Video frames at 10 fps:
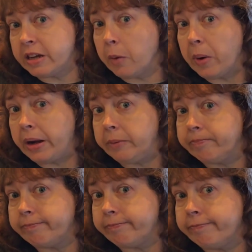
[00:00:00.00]
to get ready.
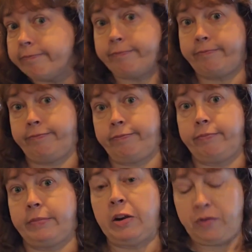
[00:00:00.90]

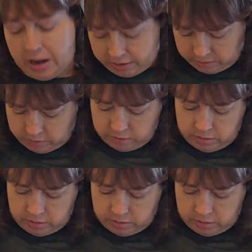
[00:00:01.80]
In fact,